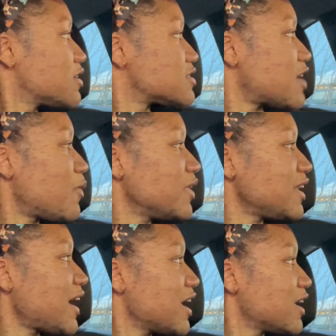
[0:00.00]
So I want to
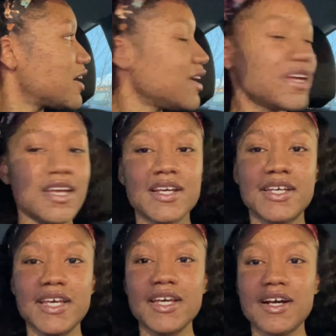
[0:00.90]
like
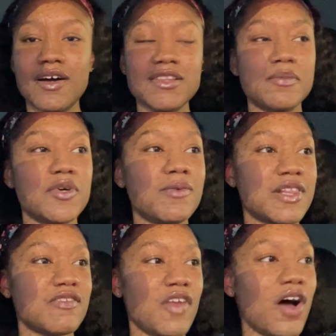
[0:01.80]
get comfortable with
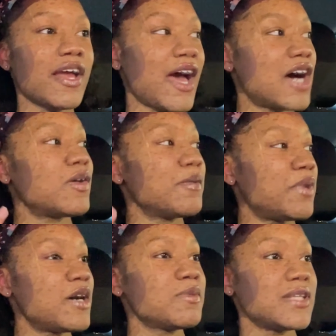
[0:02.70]
the vlogging out in
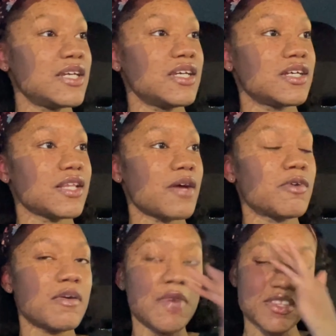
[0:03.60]
public, like
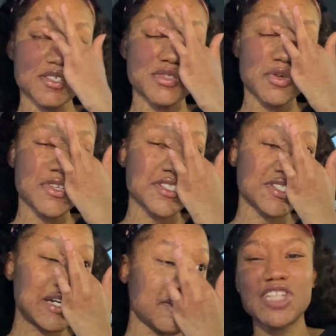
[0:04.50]
when I'm at the store and
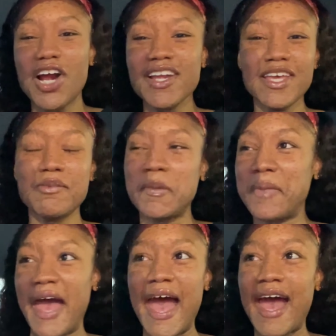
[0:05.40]
stuff. Target be
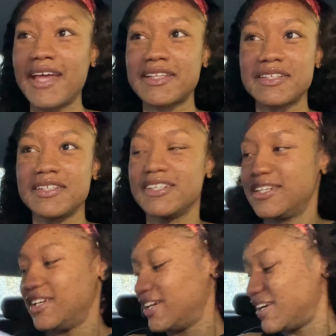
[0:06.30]
packed,
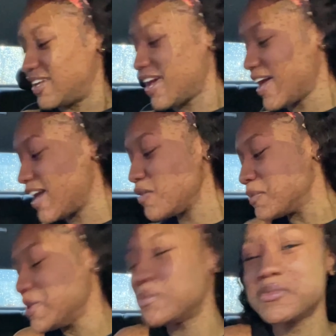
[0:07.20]
and I hate when
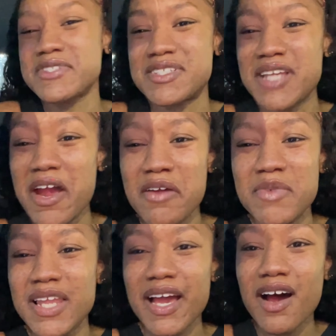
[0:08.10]
people stare at
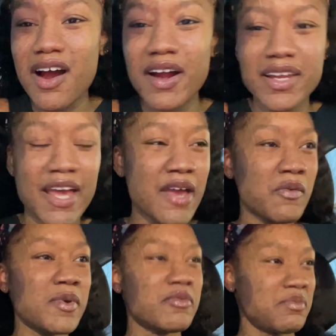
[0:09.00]
me. Like, I already hate
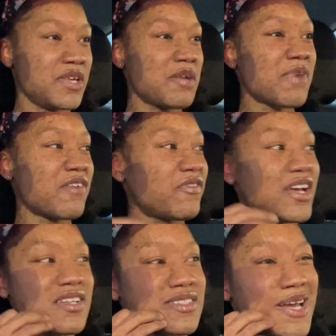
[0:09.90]
when people be in my
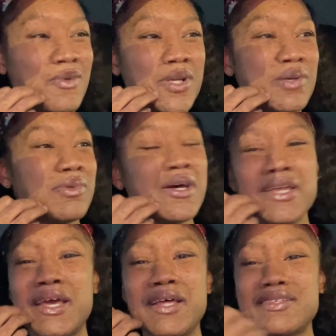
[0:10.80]
face. Like, what are you
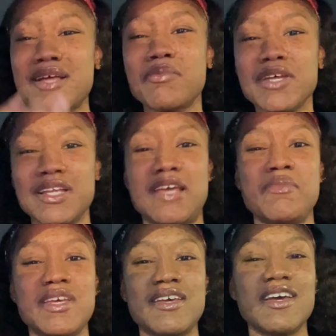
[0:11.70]
looking at? Stop looking at
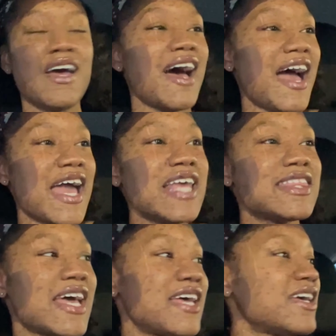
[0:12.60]
me. I hate
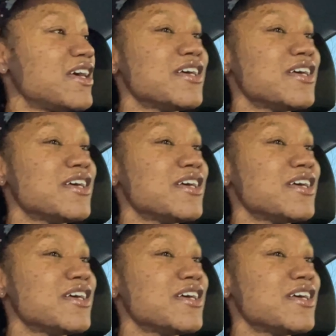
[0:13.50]
that.